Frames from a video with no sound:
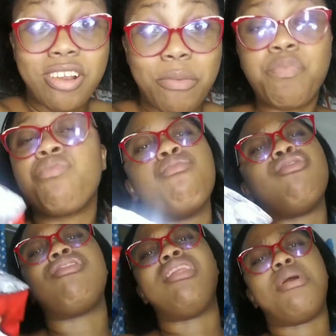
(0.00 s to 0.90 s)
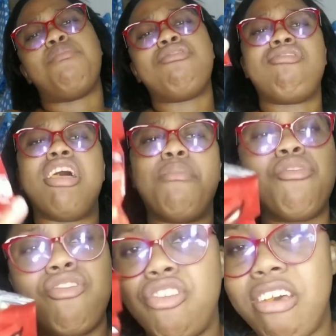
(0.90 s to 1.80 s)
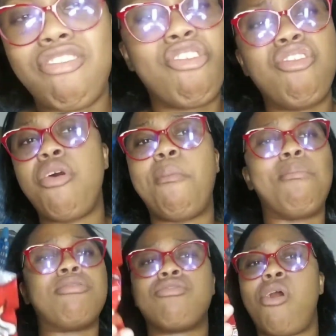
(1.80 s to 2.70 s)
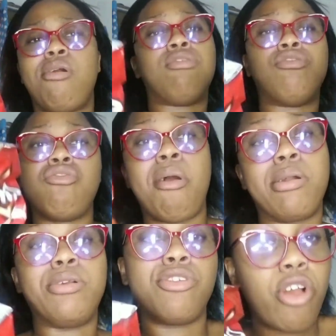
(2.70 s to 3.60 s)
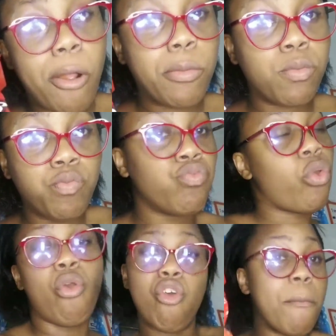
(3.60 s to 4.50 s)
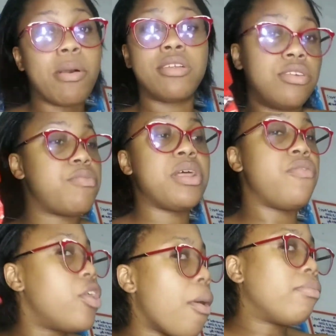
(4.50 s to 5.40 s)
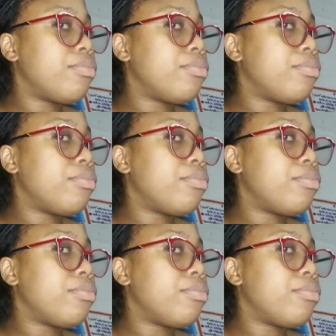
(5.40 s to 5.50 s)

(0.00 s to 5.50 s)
Press like, press like, press like. So the numbers can get I get I. Till it run past everybody video.